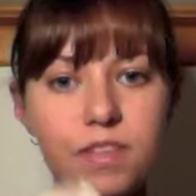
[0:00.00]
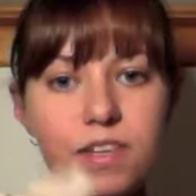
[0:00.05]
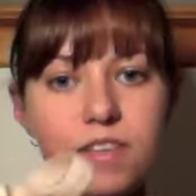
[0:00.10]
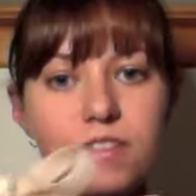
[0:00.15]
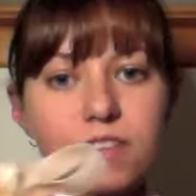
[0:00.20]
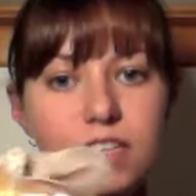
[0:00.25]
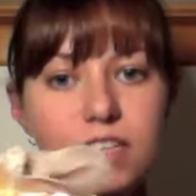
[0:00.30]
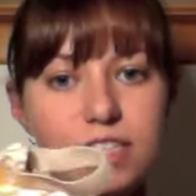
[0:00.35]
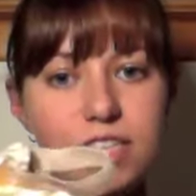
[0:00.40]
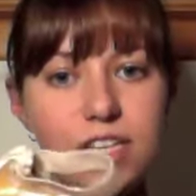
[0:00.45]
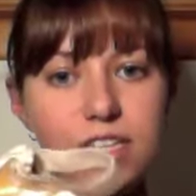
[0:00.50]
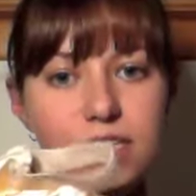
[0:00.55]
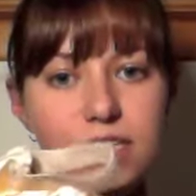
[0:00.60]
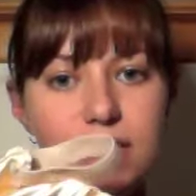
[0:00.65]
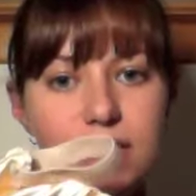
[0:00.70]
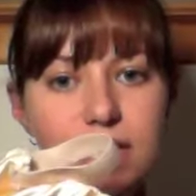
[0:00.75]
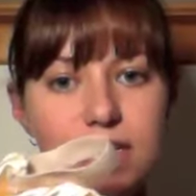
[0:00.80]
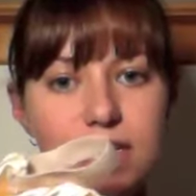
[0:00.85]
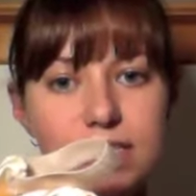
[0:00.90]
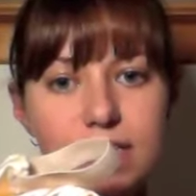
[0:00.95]

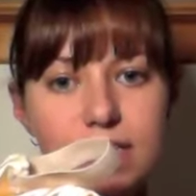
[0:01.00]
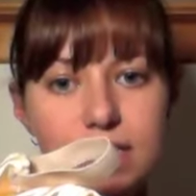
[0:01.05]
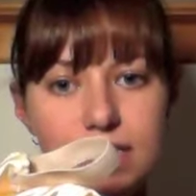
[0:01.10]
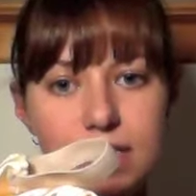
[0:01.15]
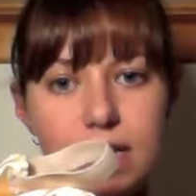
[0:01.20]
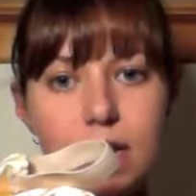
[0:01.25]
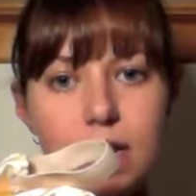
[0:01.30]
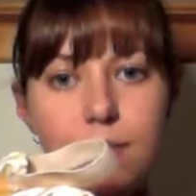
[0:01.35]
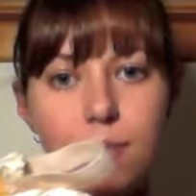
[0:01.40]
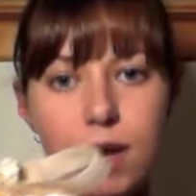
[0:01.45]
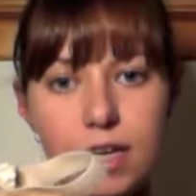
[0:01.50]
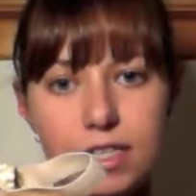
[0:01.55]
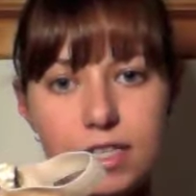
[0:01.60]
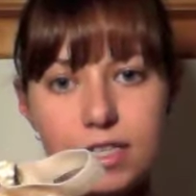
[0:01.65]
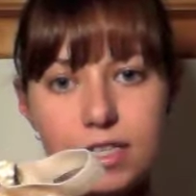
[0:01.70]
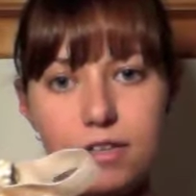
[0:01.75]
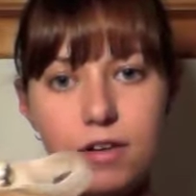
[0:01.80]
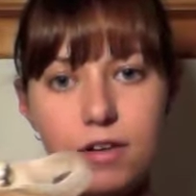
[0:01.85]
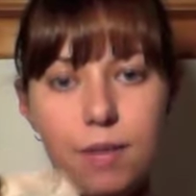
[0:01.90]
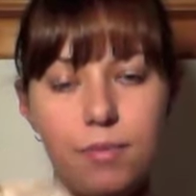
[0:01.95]
It is decent, it breaks
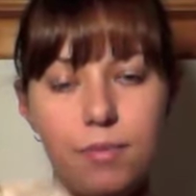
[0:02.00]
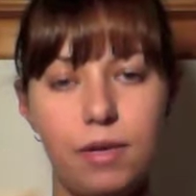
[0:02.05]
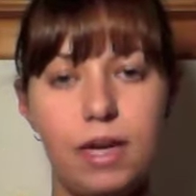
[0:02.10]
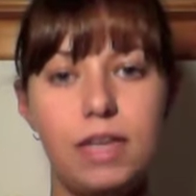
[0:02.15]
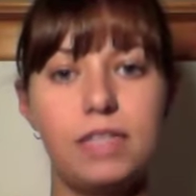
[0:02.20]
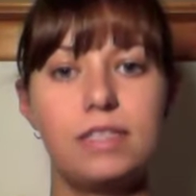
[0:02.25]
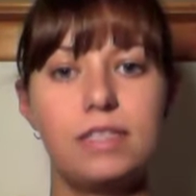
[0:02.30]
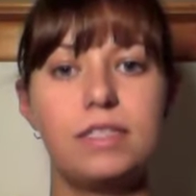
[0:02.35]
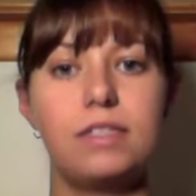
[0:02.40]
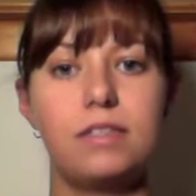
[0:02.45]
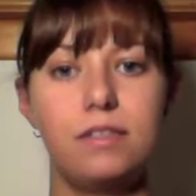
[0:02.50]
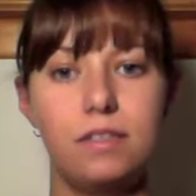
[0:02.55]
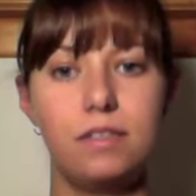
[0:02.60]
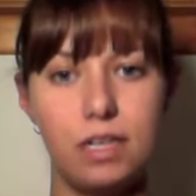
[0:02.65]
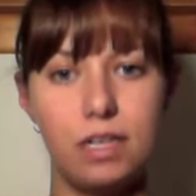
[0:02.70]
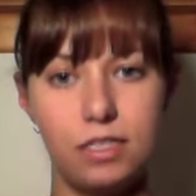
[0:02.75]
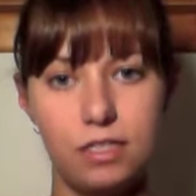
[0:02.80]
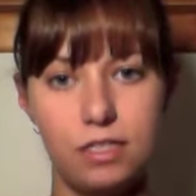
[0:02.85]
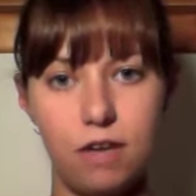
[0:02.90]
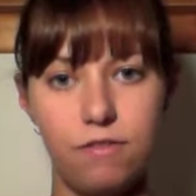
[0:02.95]
in the right place,
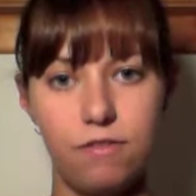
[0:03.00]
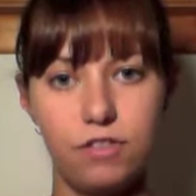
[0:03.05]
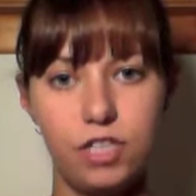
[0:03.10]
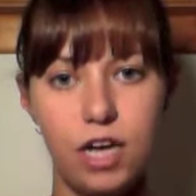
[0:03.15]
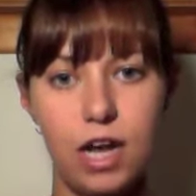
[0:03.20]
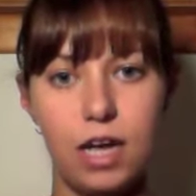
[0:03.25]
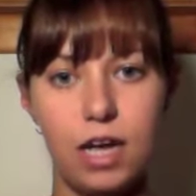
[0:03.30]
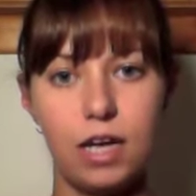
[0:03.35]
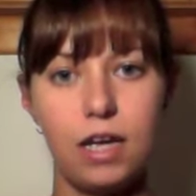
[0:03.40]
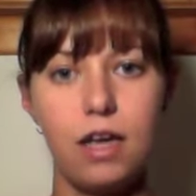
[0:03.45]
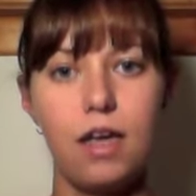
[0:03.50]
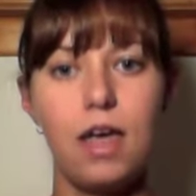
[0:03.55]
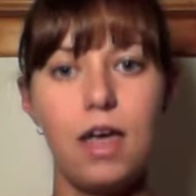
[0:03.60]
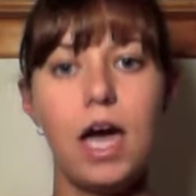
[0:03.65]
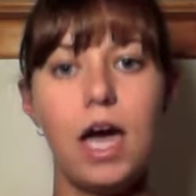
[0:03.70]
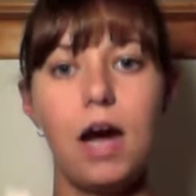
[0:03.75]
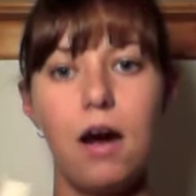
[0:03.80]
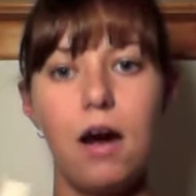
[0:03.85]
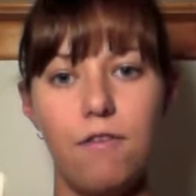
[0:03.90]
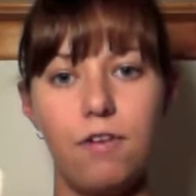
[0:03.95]
nice soft shank,
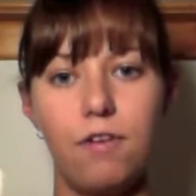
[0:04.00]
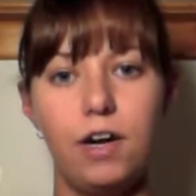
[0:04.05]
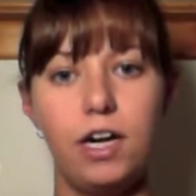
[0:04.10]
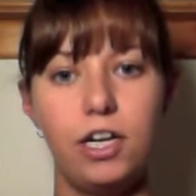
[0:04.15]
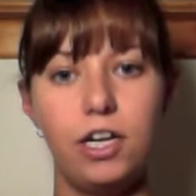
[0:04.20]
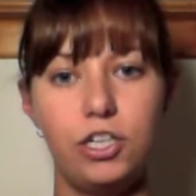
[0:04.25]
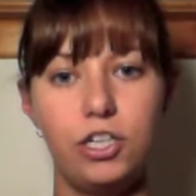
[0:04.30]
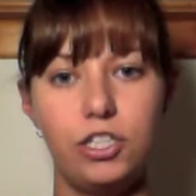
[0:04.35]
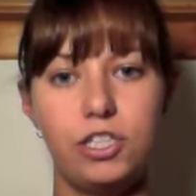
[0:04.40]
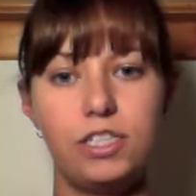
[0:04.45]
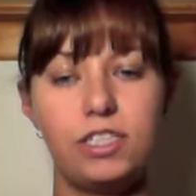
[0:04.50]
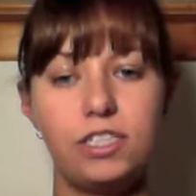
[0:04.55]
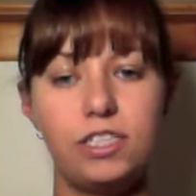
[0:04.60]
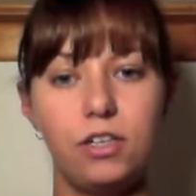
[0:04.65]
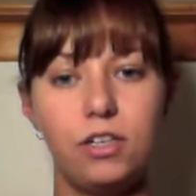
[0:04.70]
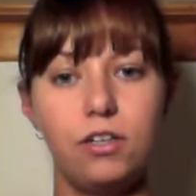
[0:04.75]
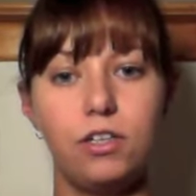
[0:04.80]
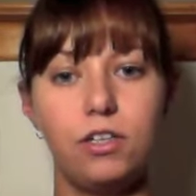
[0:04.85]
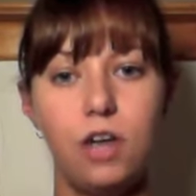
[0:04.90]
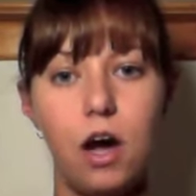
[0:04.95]
however it is just
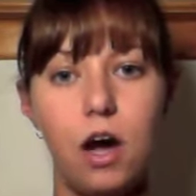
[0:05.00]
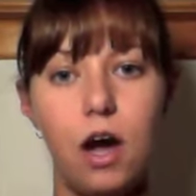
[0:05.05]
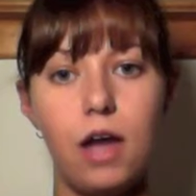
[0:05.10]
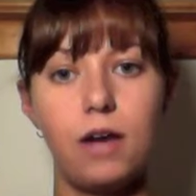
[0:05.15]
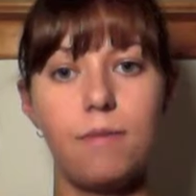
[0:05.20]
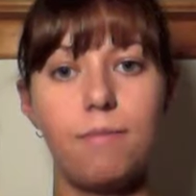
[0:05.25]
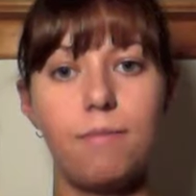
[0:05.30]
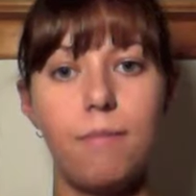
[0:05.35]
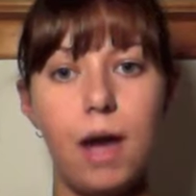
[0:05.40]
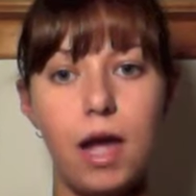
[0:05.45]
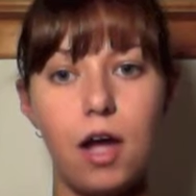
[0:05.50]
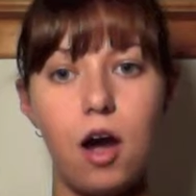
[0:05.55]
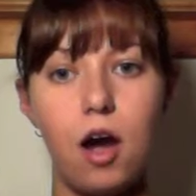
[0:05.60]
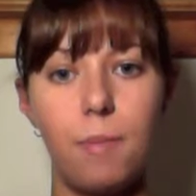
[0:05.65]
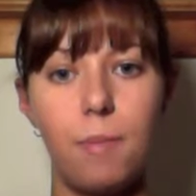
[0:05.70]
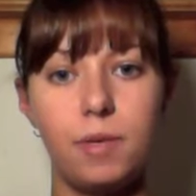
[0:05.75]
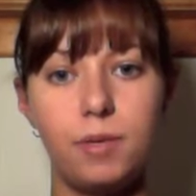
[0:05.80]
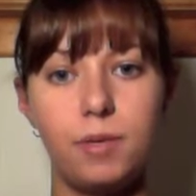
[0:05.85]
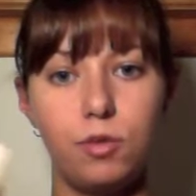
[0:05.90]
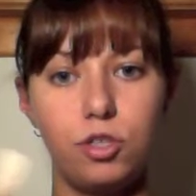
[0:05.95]
still not my
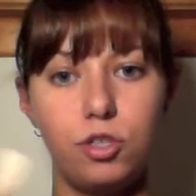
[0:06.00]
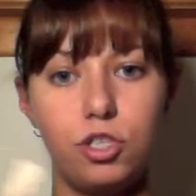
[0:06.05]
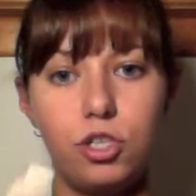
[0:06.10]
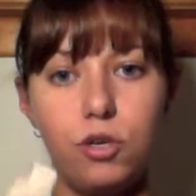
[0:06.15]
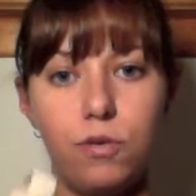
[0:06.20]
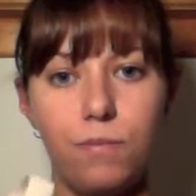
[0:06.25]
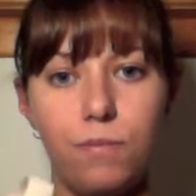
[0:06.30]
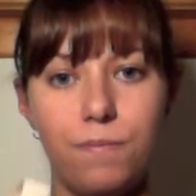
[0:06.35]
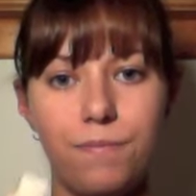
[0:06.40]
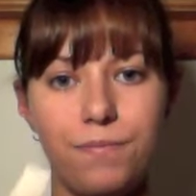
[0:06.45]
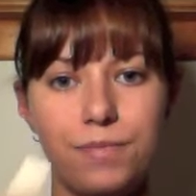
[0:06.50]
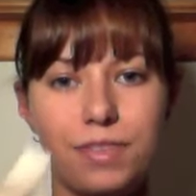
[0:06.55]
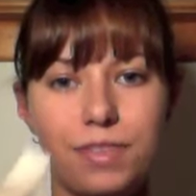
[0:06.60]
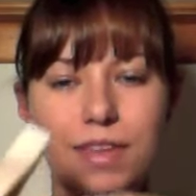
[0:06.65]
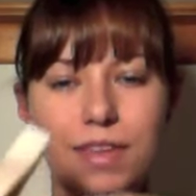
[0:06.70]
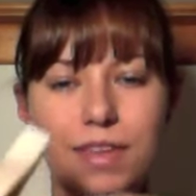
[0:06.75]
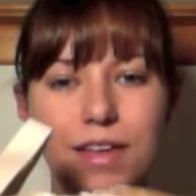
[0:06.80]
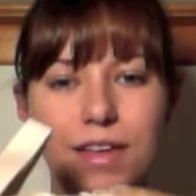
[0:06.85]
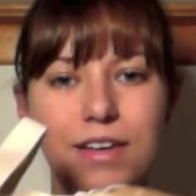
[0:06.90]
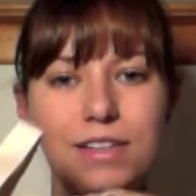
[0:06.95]
optimal shoe.
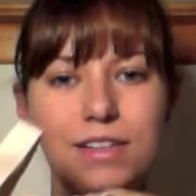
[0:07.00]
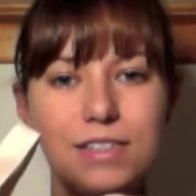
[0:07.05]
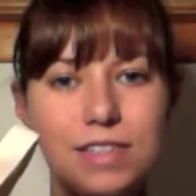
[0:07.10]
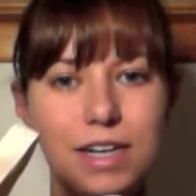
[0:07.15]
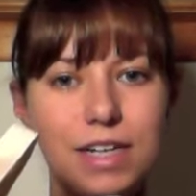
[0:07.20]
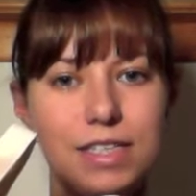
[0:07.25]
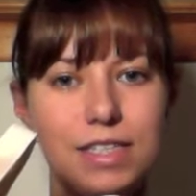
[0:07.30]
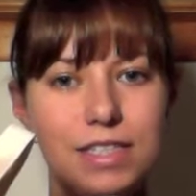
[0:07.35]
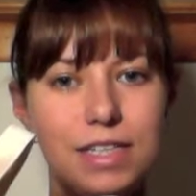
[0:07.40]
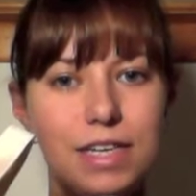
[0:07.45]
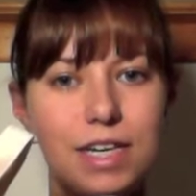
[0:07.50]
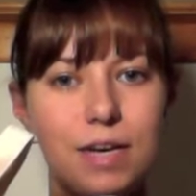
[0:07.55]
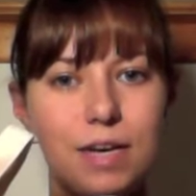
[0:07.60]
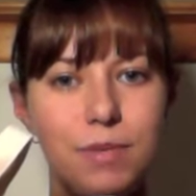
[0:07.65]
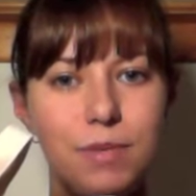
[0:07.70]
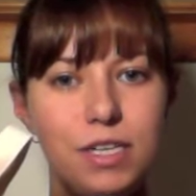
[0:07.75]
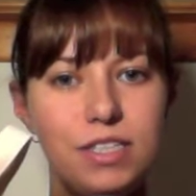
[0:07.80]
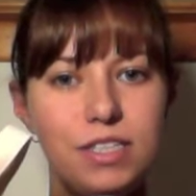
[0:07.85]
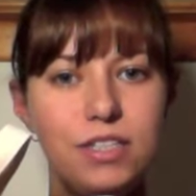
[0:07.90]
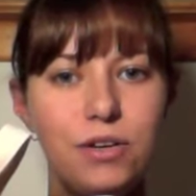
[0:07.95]
That is the
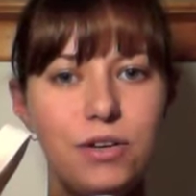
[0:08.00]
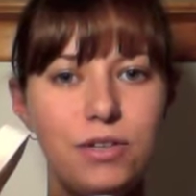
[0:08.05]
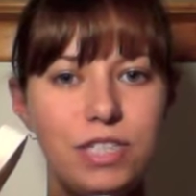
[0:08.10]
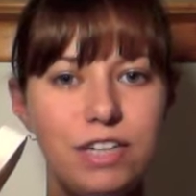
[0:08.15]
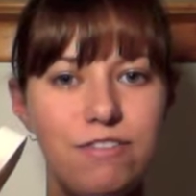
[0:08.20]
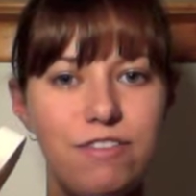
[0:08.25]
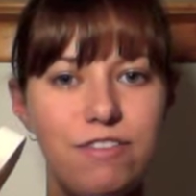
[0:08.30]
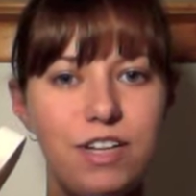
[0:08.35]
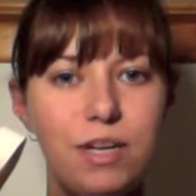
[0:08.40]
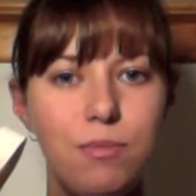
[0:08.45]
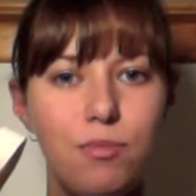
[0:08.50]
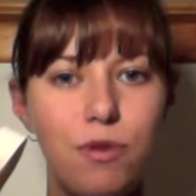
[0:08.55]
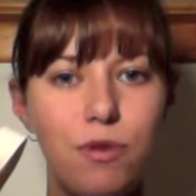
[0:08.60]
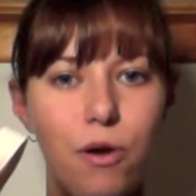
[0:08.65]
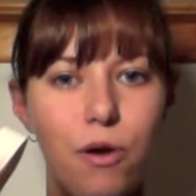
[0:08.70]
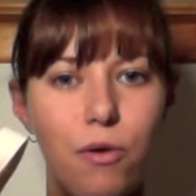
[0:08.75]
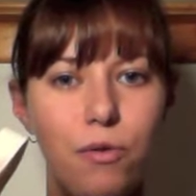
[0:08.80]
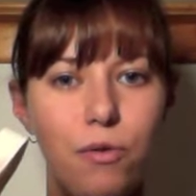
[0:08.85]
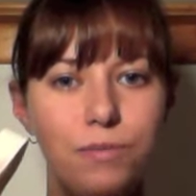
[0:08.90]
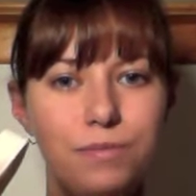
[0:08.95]
Capezio Tiffany Pro.